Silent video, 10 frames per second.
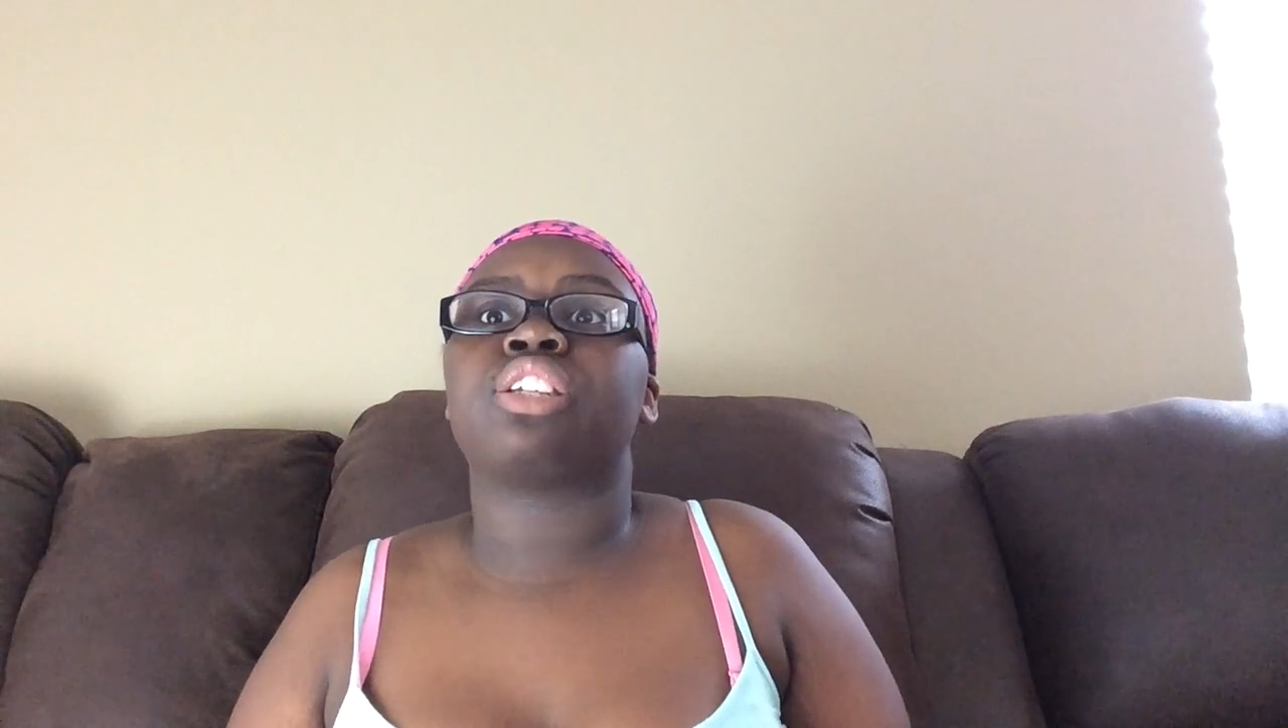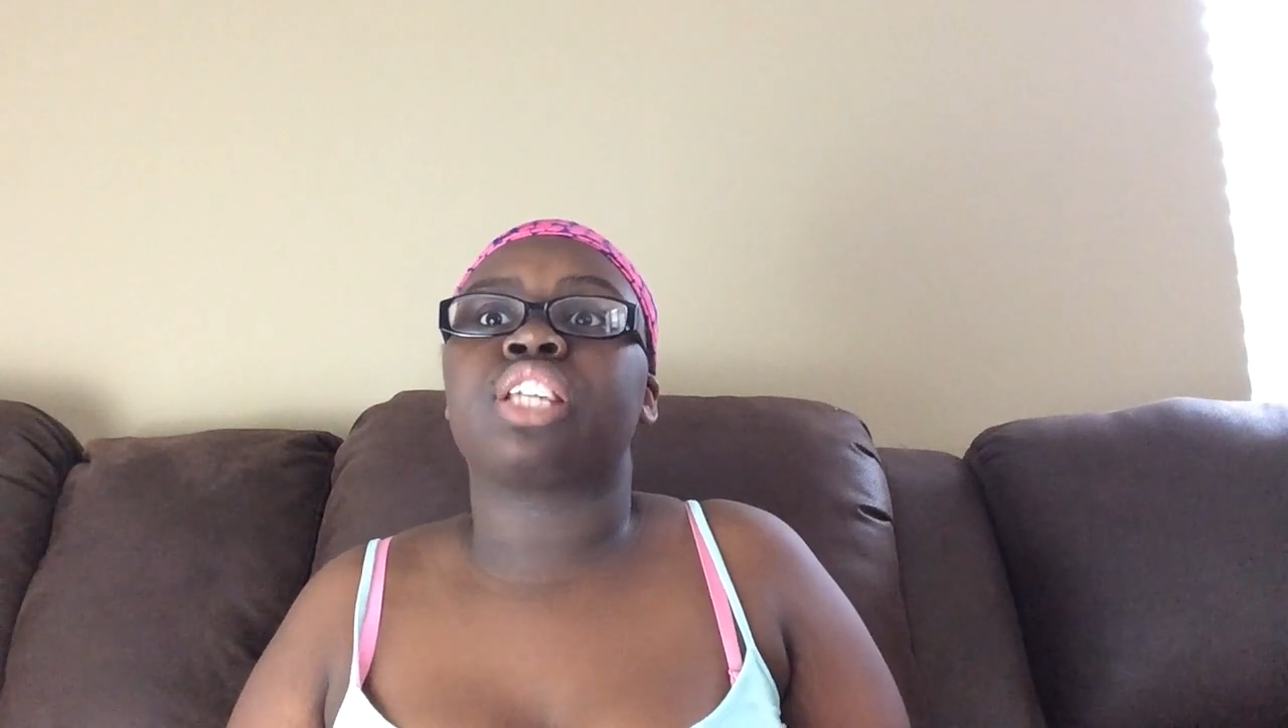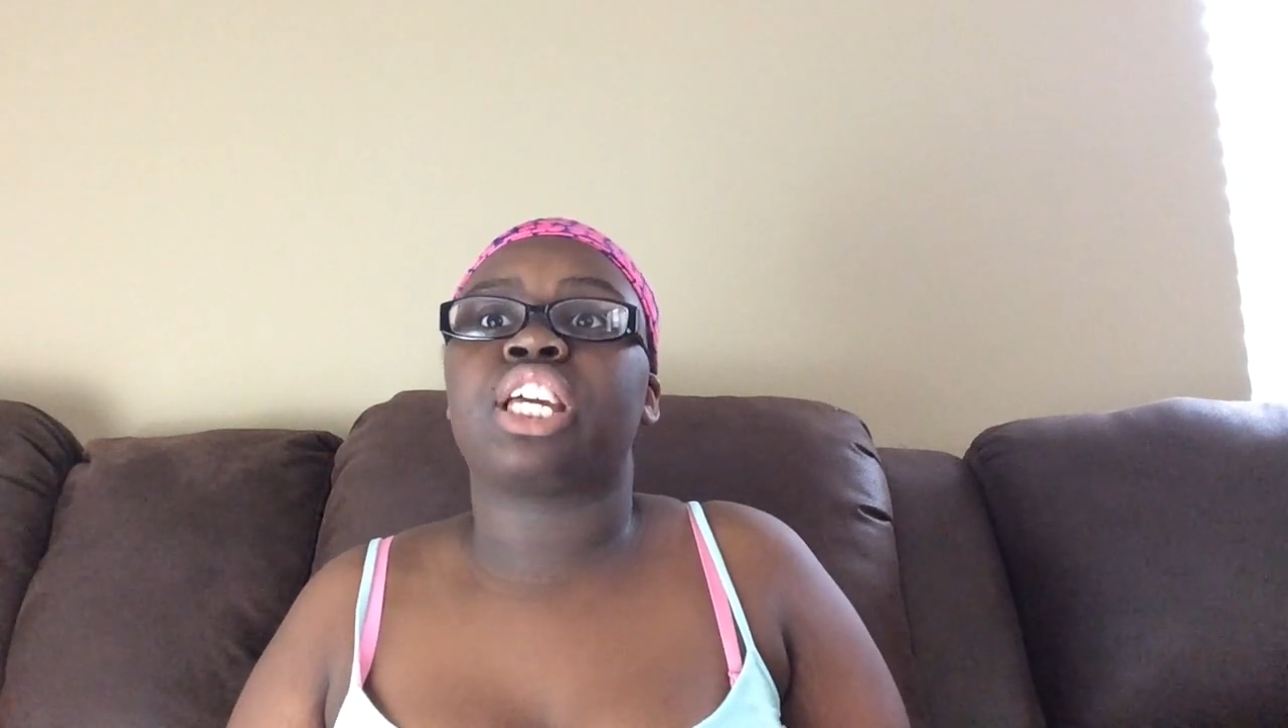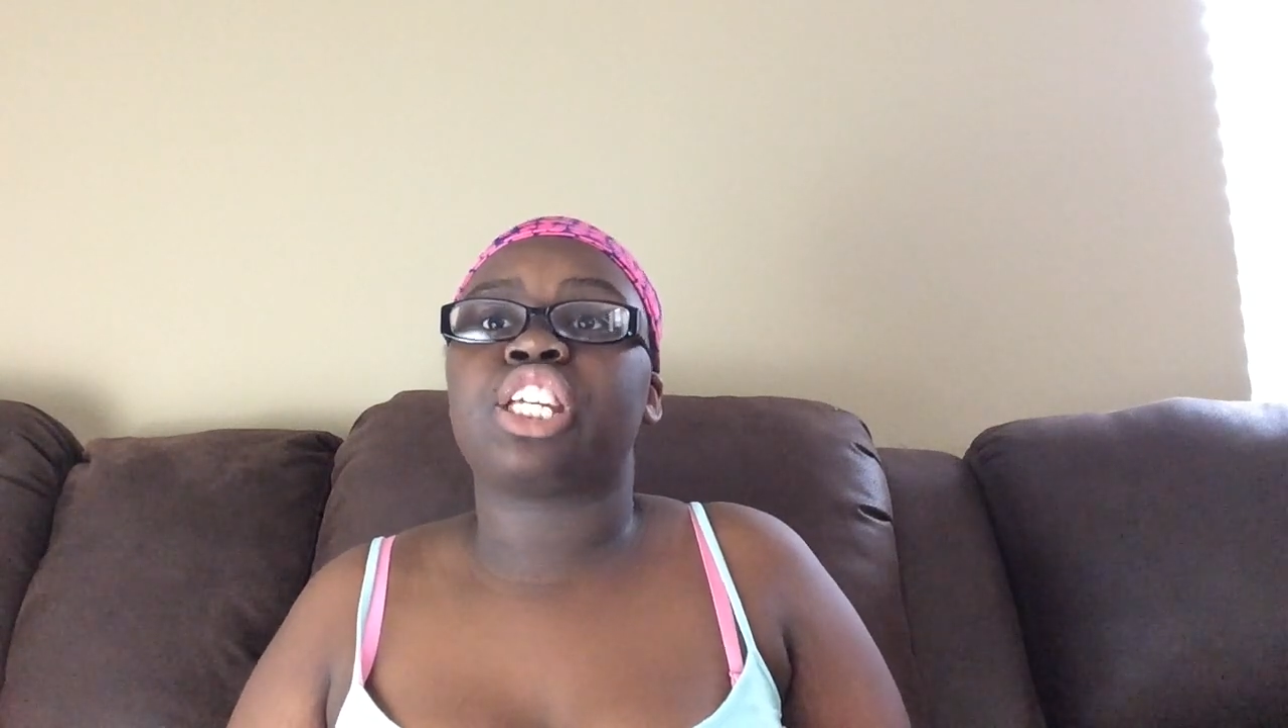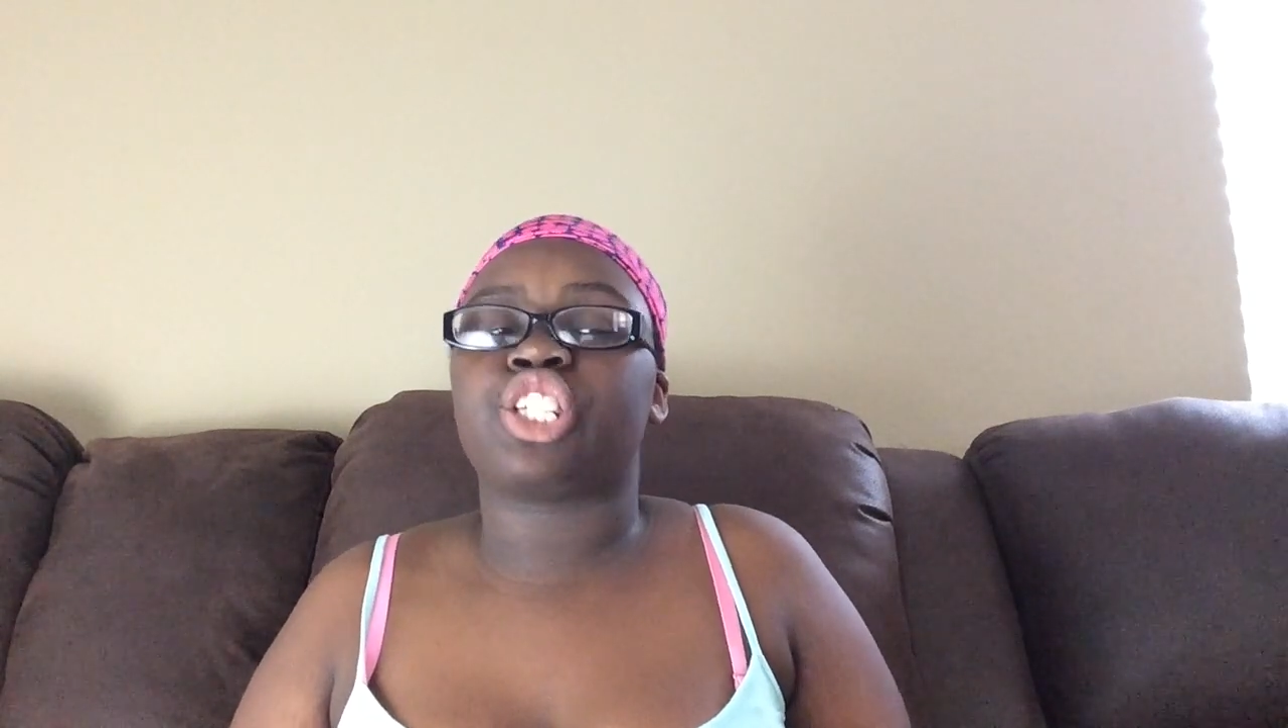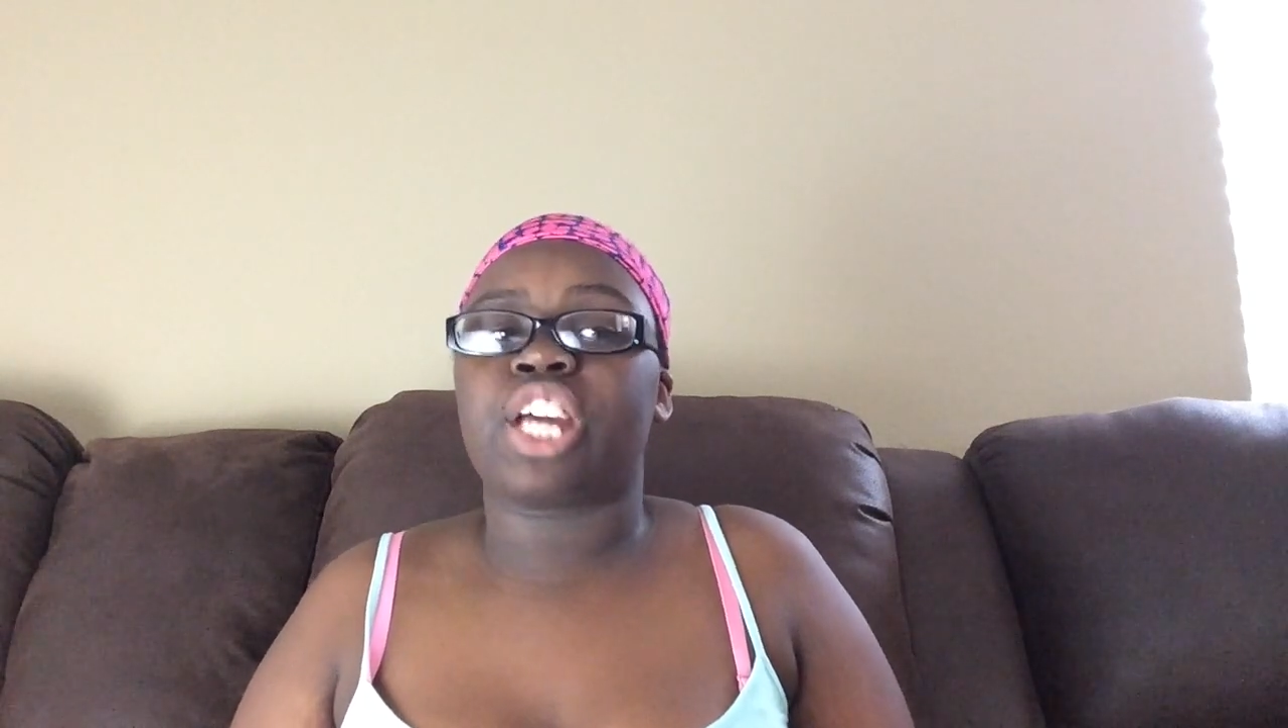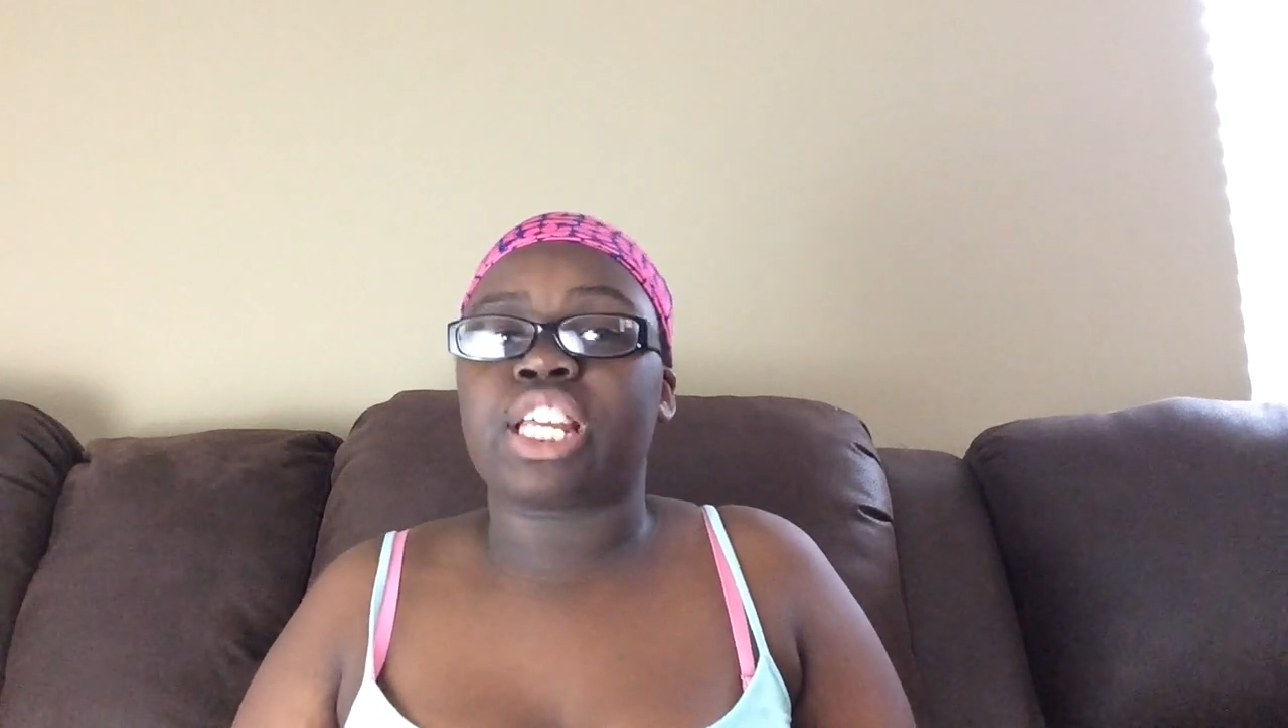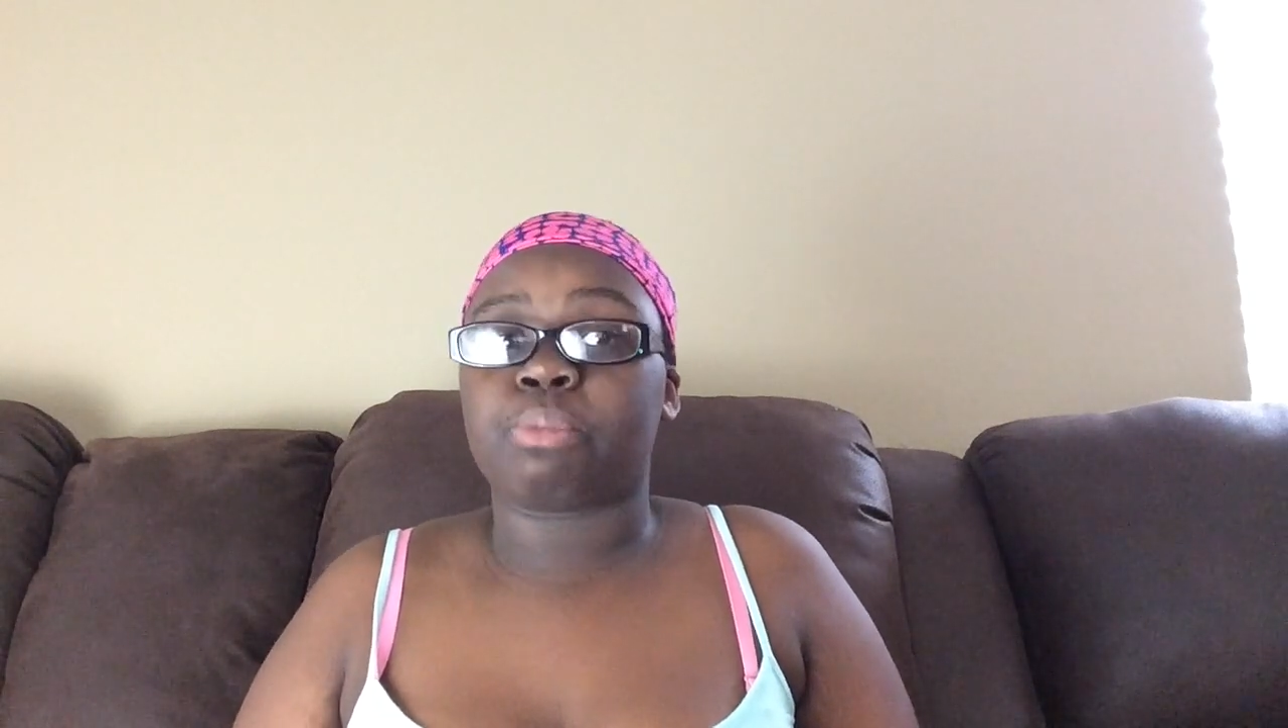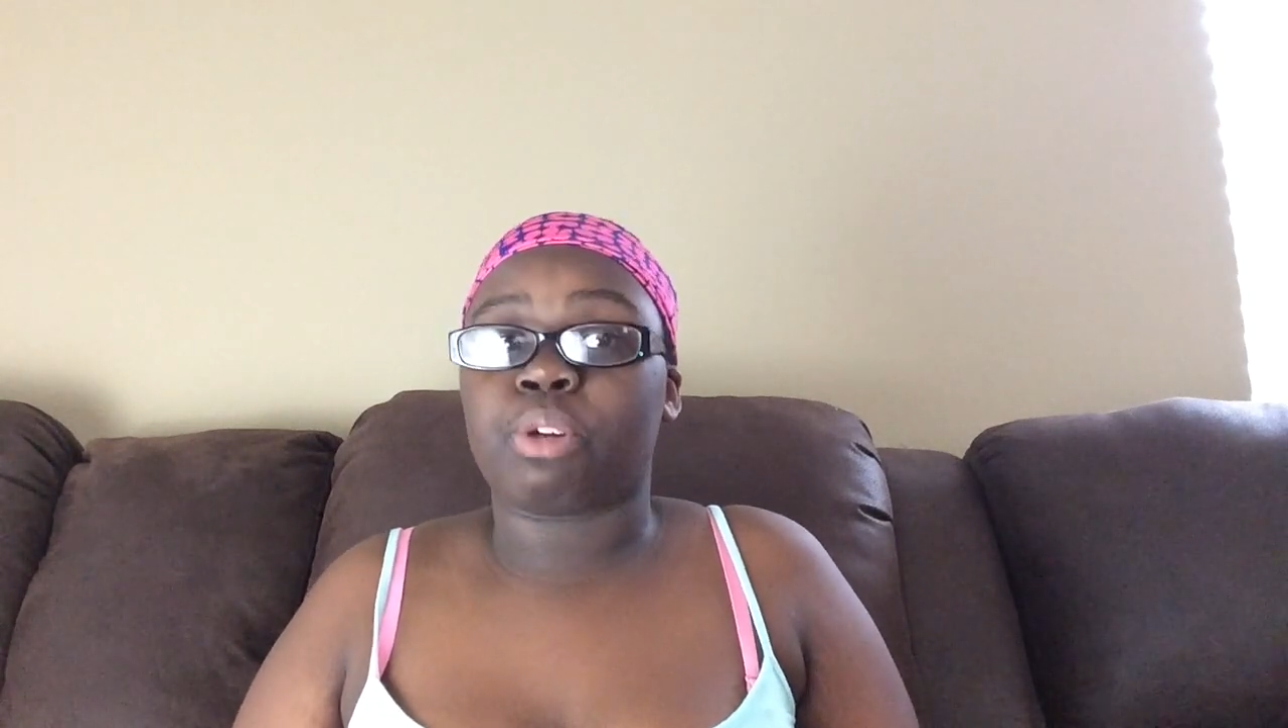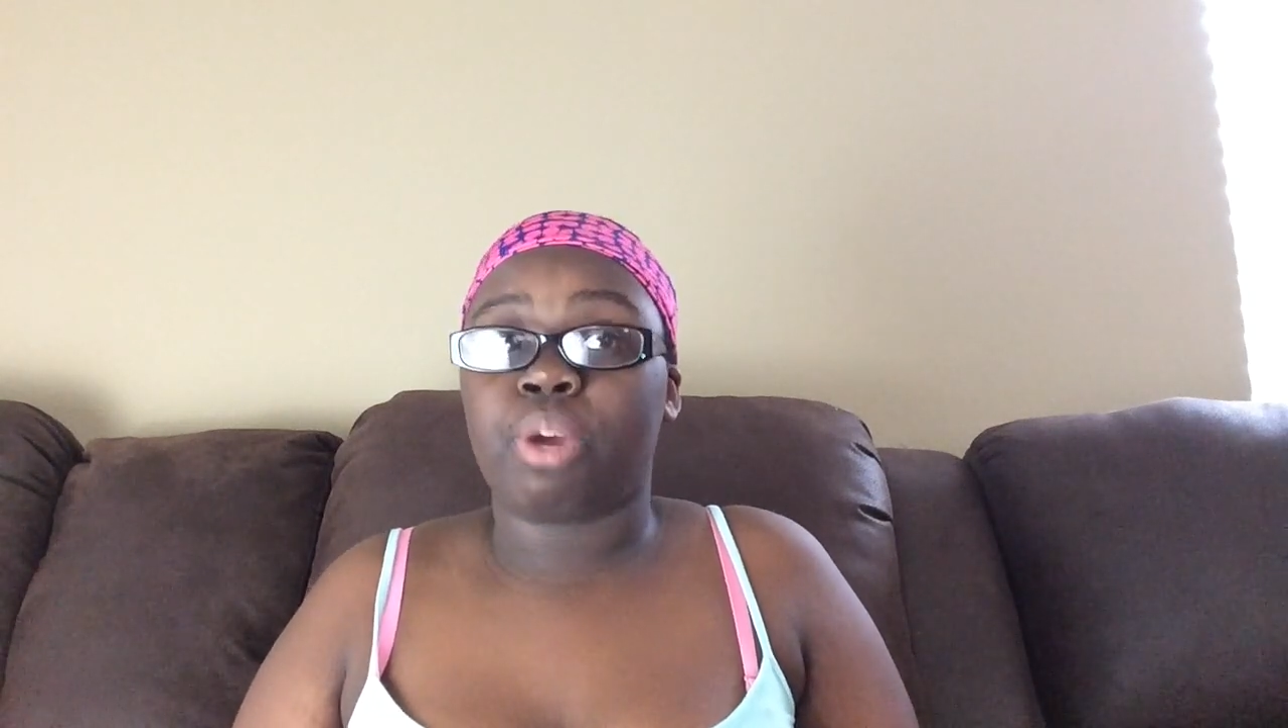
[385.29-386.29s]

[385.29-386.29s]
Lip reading: I was like, is she